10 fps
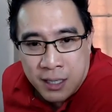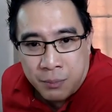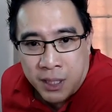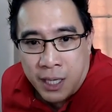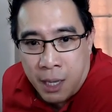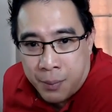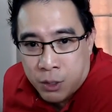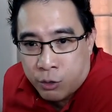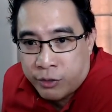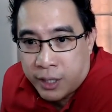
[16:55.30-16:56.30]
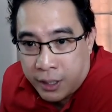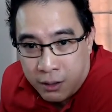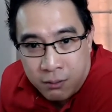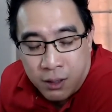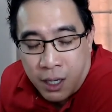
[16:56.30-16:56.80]
something that happens
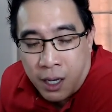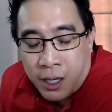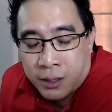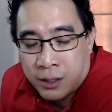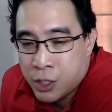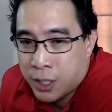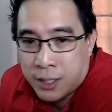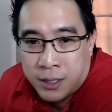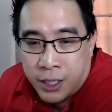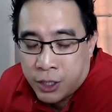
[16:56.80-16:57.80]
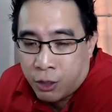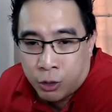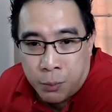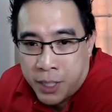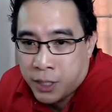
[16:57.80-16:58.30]
overnight. Digitalization,
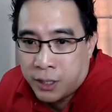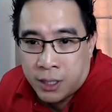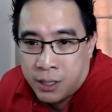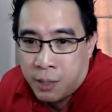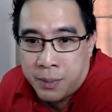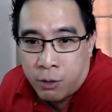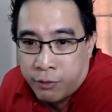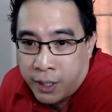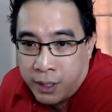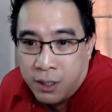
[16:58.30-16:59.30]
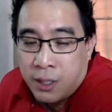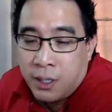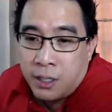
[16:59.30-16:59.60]
automation doesn't happen overnight.